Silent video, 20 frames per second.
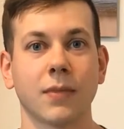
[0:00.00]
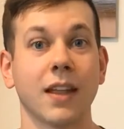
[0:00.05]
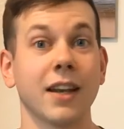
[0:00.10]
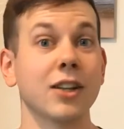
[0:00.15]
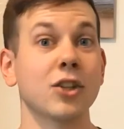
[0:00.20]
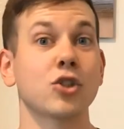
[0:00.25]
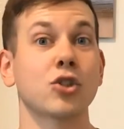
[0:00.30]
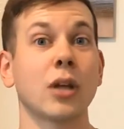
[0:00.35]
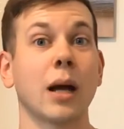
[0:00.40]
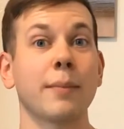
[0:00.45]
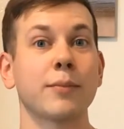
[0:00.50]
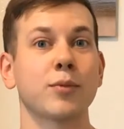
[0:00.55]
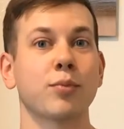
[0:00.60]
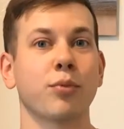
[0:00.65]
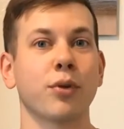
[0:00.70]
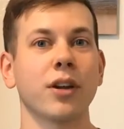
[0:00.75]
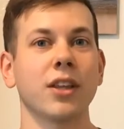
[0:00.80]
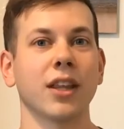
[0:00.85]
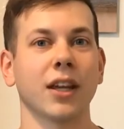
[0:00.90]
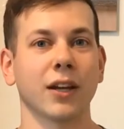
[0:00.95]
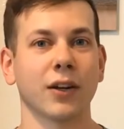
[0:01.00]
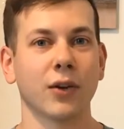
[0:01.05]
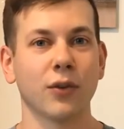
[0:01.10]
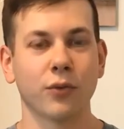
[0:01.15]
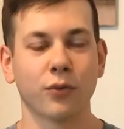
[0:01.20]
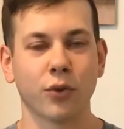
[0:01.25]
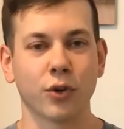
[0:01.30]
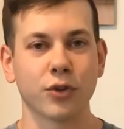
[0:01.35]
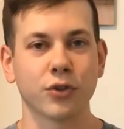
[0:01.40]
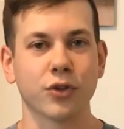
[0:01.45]
then he stops breathing
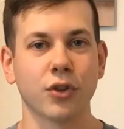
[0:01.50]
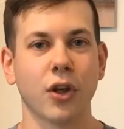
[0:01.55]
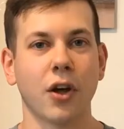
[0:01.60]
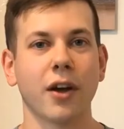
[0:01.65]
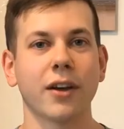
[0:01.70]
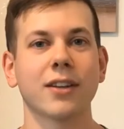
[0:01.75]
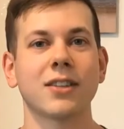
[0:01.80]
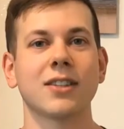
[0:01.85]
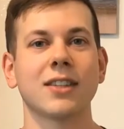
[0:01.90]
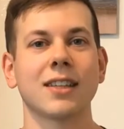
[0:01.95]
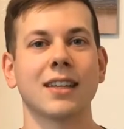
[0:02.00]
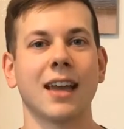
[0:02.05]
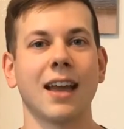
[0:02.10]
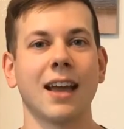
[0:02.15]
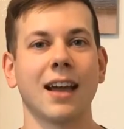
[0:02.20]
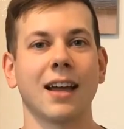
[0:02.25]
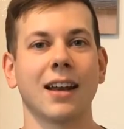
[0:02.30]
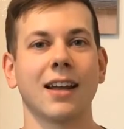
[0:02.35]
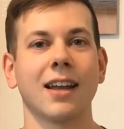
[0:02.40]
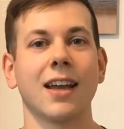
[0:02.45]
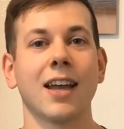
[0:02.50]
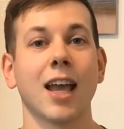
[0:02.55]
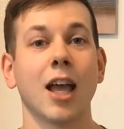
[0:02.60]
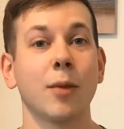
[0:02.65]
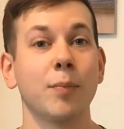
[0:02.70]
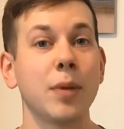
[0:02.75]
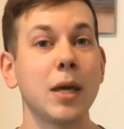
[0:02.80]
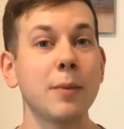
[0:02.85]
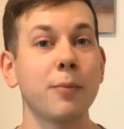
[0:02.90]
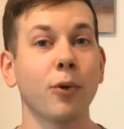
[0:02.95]
for as long as he can.
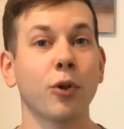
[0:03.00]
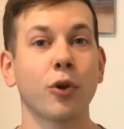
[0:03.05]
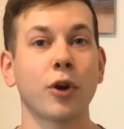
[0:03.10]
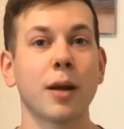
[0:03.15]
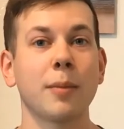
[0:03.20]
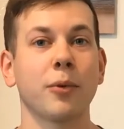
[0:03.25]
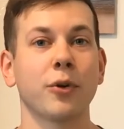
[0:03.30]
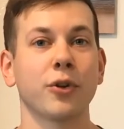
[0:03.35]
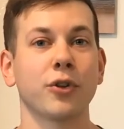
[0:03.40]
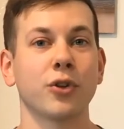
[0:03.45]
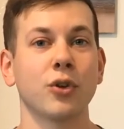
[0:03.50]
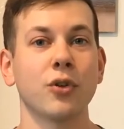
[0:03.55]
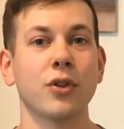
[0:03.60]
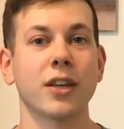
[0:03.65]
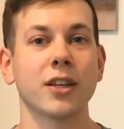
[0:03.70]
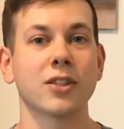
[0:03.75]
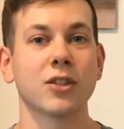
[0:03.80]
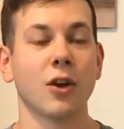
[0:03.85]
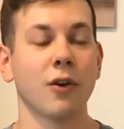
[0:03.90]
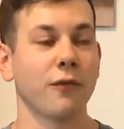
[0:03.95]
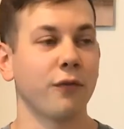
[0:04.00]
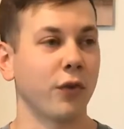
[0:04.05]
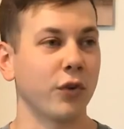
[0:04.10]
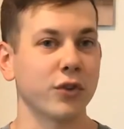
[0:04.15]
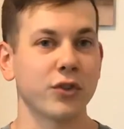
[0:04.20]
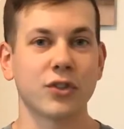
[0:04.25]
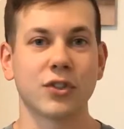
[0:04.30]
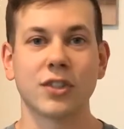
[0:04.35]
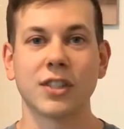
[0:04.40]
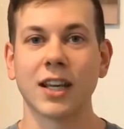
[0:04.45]
And people are able to do this
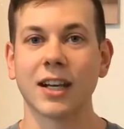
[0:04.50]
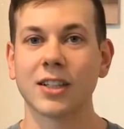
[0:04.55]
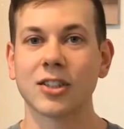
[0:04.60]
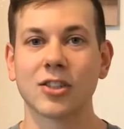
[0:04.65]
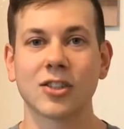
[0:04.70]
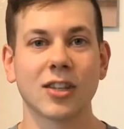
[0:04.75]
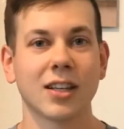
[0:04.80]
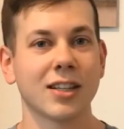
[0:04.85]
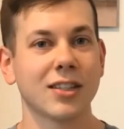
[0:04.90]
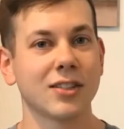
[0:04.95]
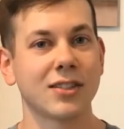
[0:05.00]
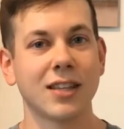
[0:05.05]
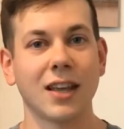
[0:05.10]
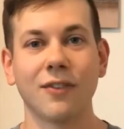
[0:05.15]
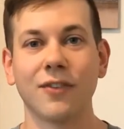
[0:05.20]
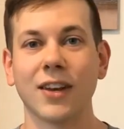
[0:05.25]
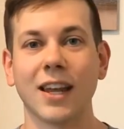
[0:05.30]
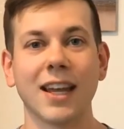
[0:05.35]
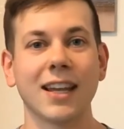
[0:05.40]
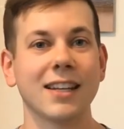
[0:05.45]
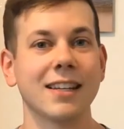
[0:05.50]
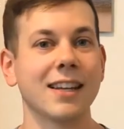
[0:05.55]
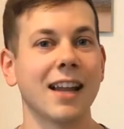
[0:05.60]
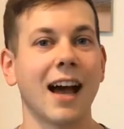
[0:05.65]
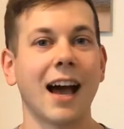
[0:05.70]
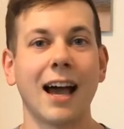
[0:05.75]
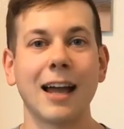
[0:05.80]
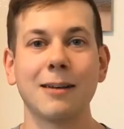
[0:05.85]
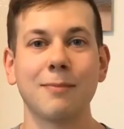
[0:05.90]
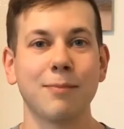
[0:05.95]
for 6, 7, 8,
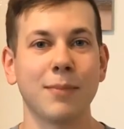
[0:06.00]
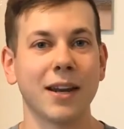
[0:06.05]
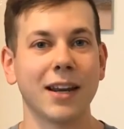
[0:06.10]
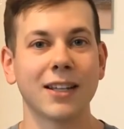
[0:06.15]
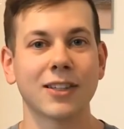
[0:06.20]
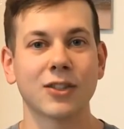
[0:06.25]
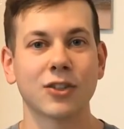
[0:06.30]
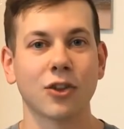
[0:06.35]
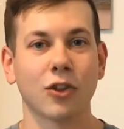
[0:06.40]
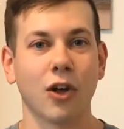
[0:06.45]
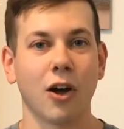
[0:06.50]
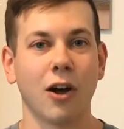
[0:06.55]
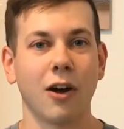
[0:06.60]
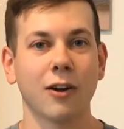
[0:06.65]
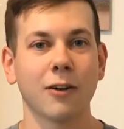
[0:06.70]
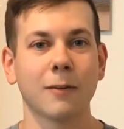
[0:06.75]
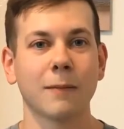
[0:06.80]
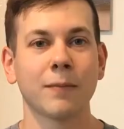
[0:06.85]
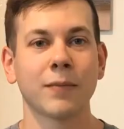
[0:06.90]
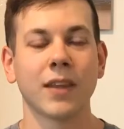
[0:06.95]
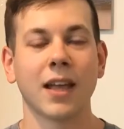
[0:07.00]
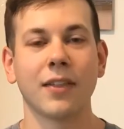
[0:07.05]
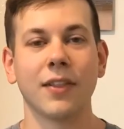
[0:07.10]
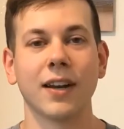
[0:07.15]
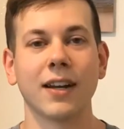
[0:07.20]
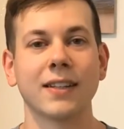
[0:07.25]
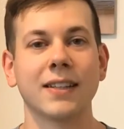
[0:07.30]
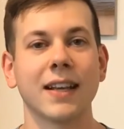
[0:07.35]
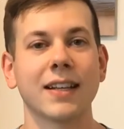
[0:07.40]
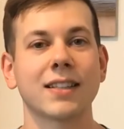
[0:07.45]
9 minutes long, and
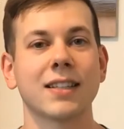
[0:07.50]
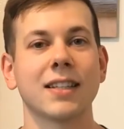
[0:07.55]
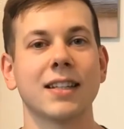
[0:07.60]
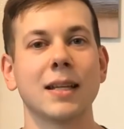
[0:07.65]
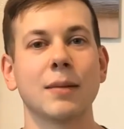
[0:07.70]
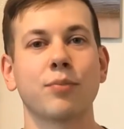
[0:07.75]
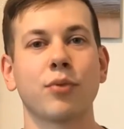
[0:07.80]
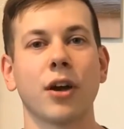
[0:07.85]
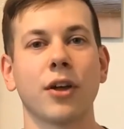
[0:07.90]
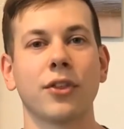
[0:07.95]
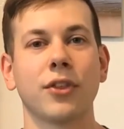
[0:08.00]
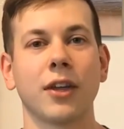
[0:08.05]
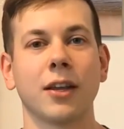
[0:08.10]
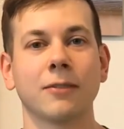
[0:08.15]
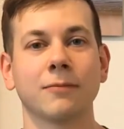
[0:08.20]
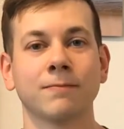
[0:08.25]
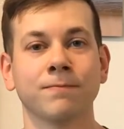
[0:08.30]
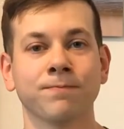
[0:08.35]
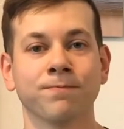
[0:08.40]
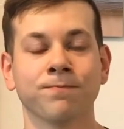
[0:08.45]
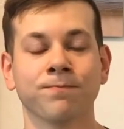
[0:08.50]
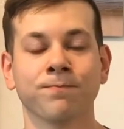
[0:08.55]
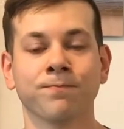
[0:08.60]
then he takes a deep breath in